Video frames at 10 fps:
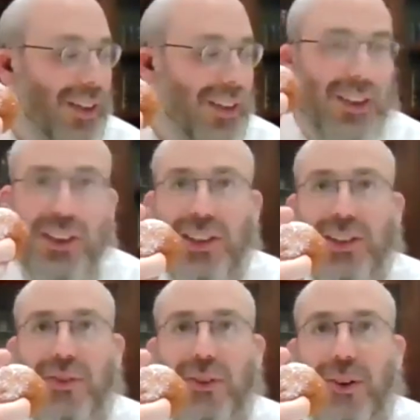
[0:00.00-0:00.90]
donuts
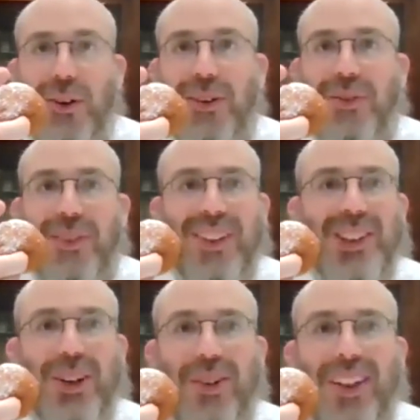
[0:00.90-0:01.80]
just for
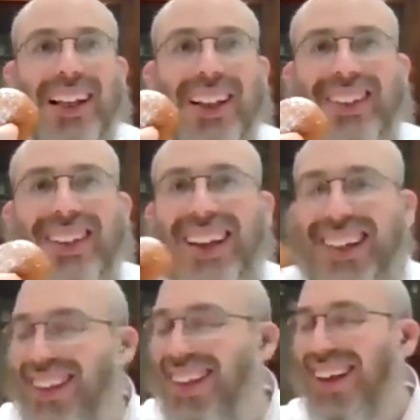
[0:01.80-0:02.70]
show and tell
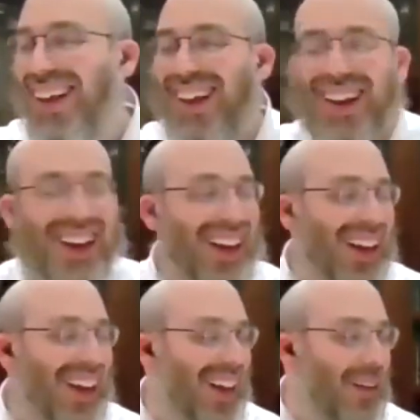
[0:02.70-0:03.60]
tonight.
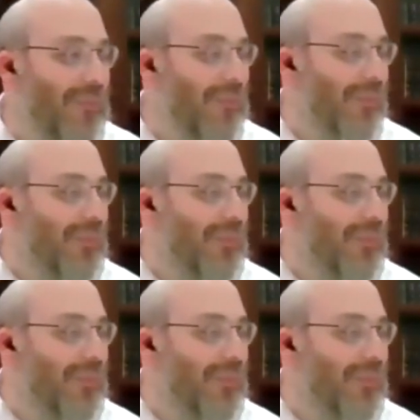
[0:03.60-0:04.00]
We're